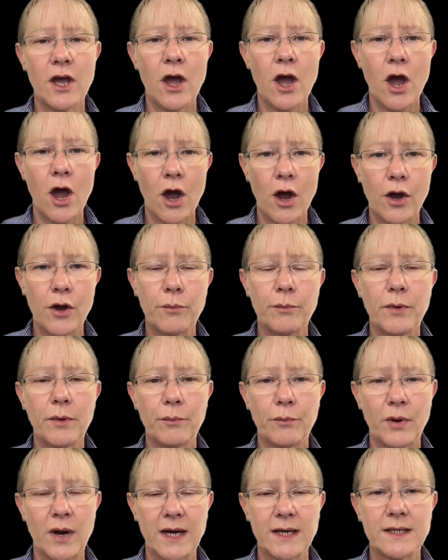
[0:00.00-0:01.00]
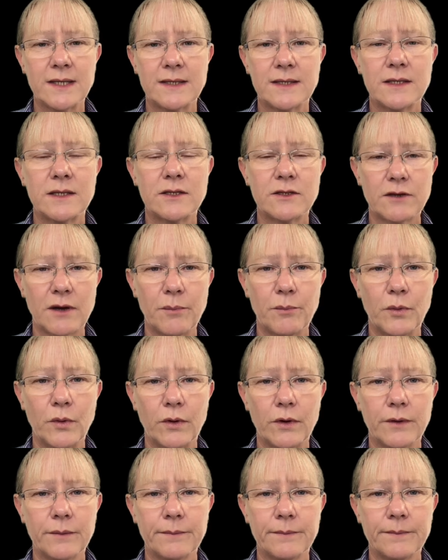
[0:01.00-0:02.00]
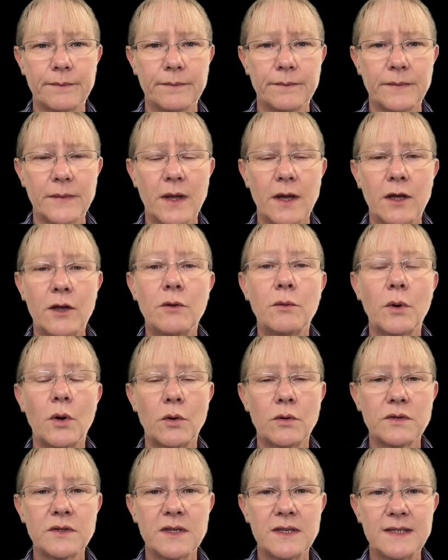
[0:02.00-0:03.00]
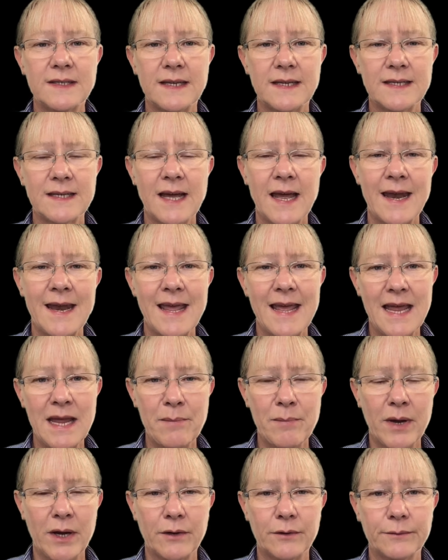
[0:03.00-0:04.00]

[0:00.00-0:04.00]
home practice scrapbook. You will also send an email.